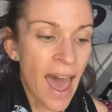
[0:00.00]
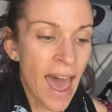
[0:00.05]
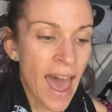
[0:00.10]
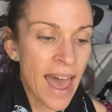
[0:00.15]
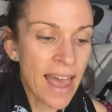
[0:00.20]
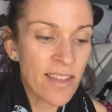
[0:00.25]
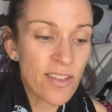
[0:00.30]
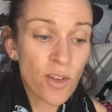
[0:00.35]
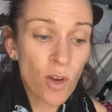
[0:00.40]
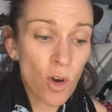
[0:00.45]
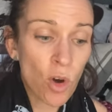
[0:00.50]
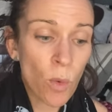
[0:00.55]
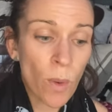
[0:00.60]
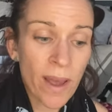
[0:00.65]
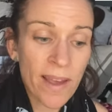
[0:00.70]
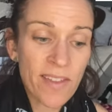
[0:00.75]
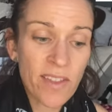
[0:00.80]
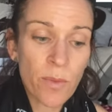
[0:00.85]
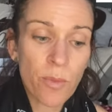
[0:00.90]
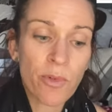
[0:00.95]
As
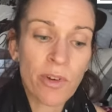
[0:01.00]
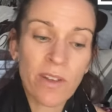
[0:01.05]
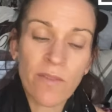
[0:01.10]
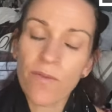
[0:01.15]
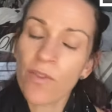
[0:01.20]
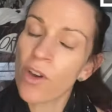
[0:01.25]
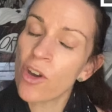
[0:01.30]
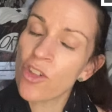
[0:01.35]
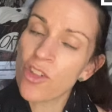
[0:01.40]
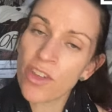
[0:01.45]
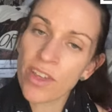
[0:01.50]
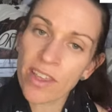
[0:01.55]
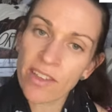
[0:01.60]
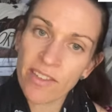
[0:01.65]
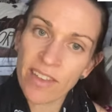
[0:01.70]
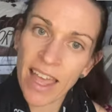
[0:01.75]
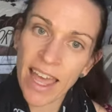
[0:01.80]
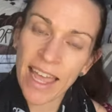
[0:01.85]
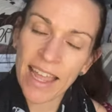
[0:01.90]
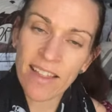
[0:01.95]
always, the print version
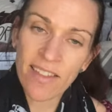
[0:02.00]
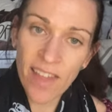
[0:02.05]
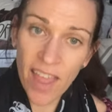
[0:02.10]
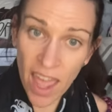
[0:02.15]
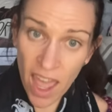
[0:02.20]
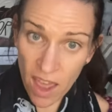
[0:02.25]
contains